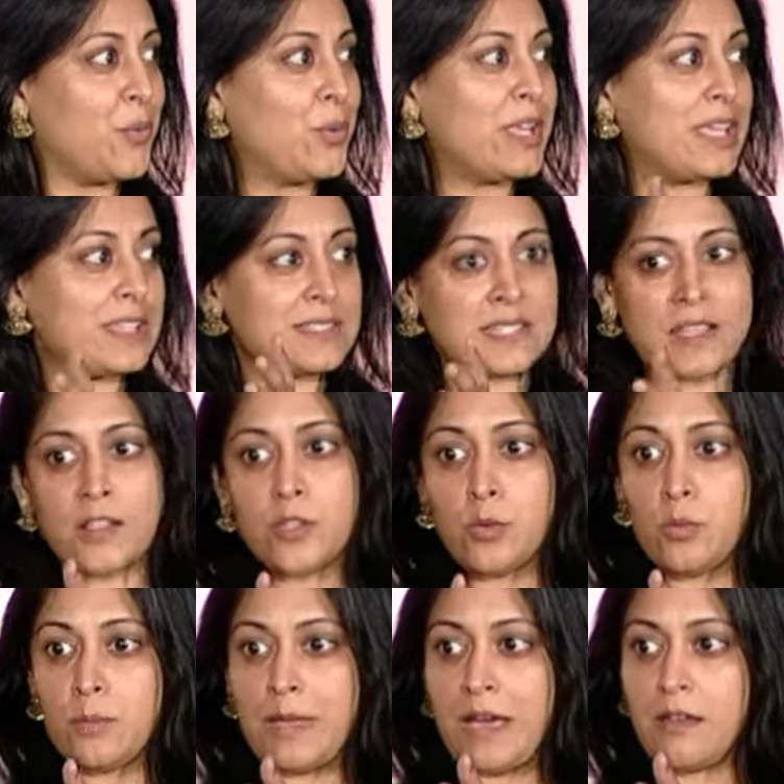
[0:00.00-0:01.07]
we can tell
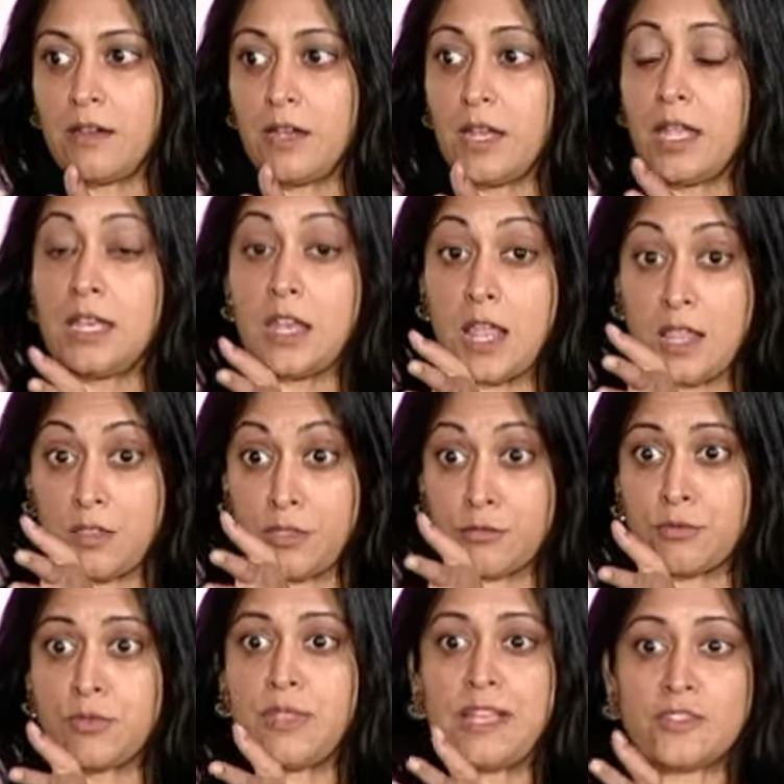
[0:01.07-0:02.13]
you about it and
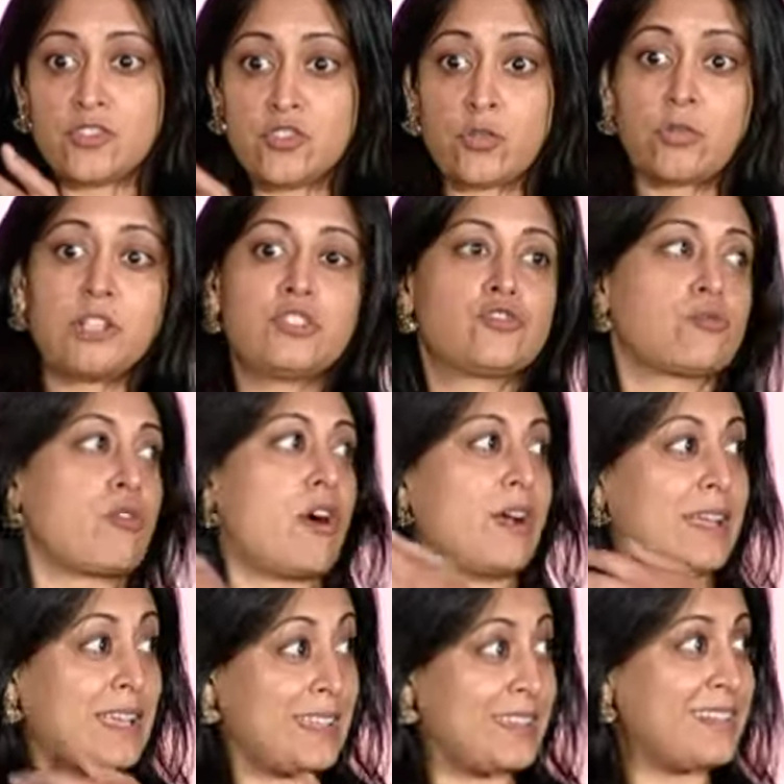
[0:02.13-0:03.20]
through that story draw
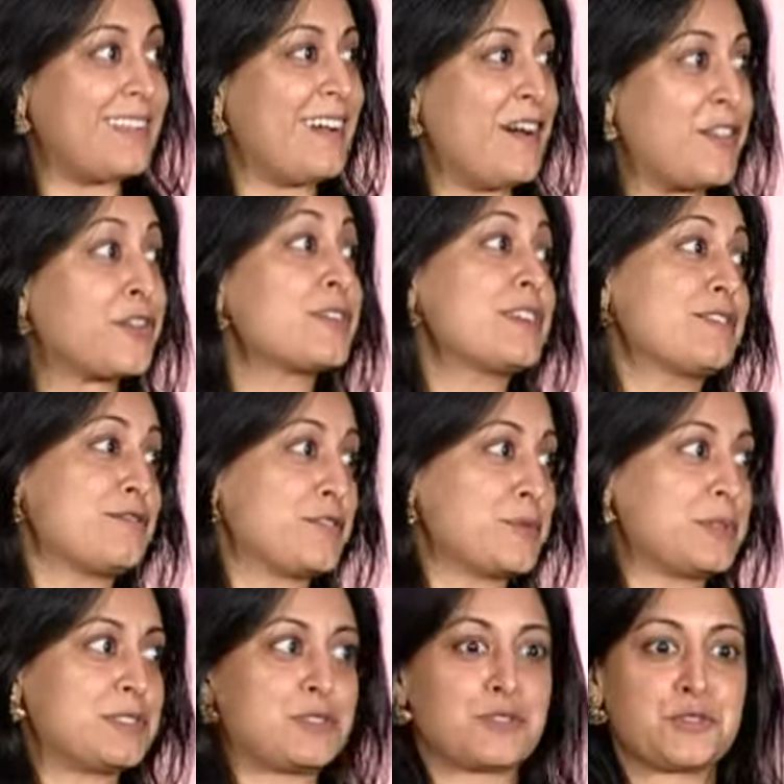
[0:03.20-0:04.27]
in other
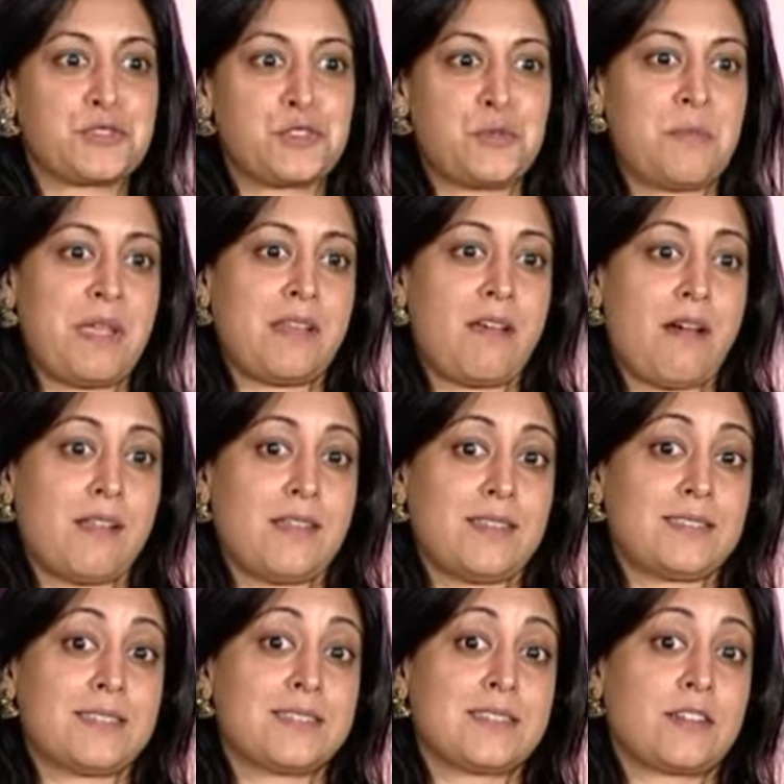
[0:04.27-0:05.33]
influencers who may not
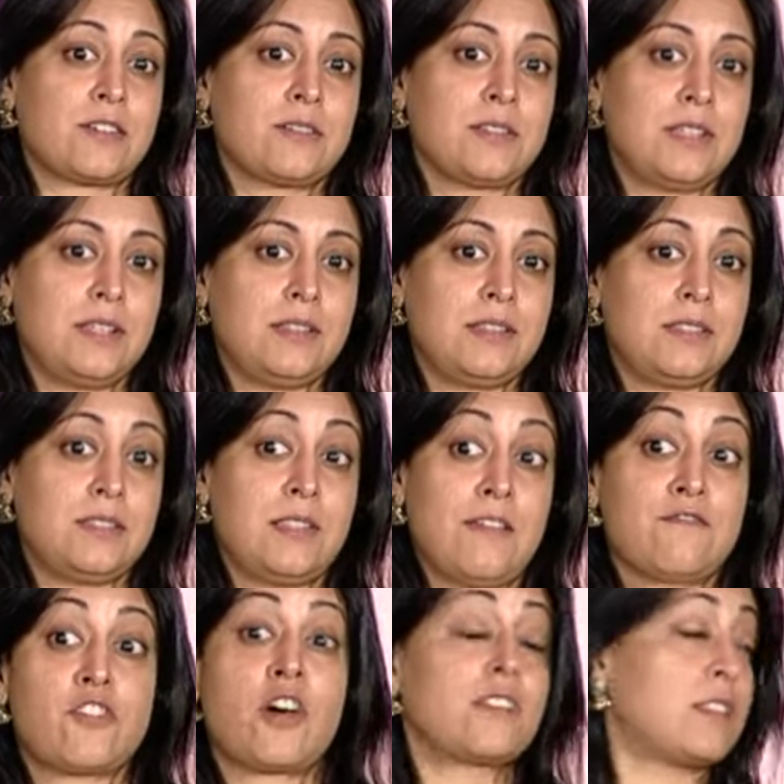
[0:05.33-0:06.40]
necessarily have
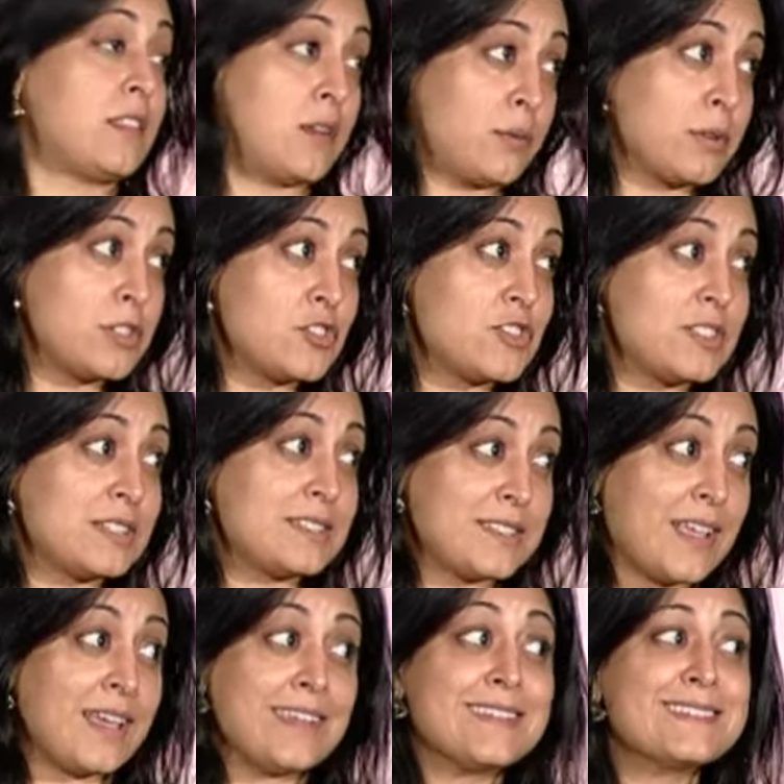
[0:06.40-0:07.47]
thought that they were interested in
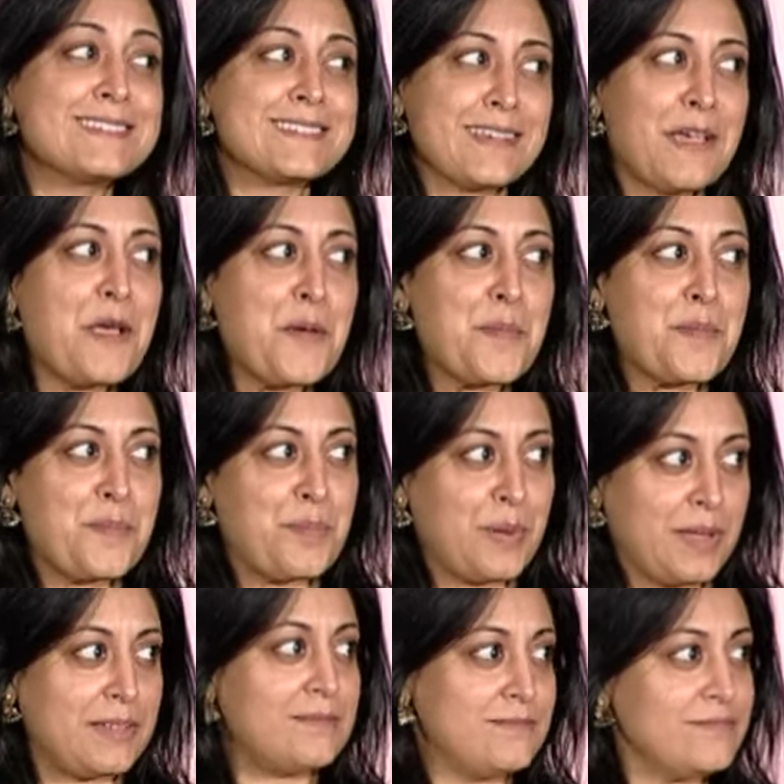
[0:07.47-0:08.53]
science.
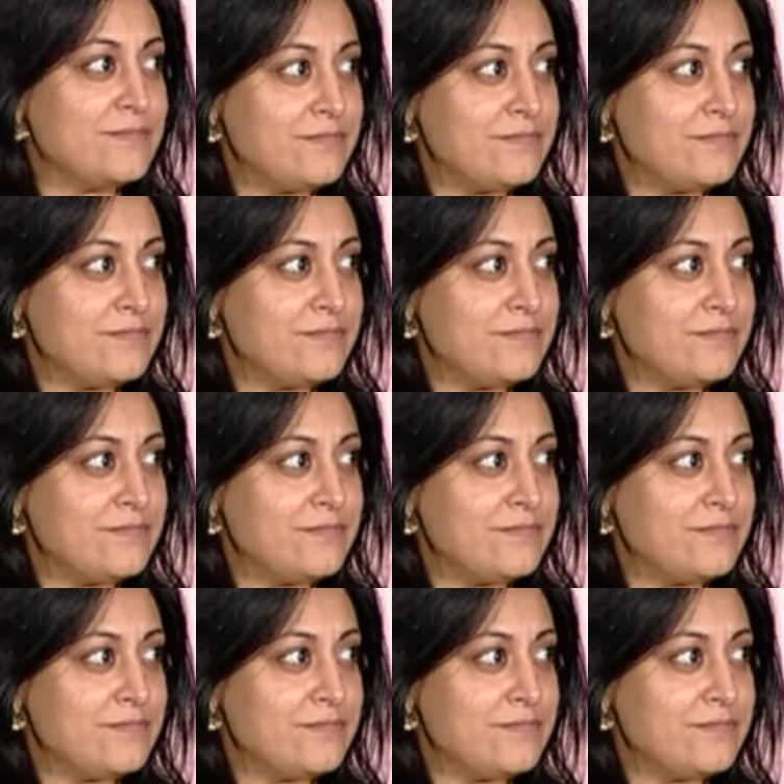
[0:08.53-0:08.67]
But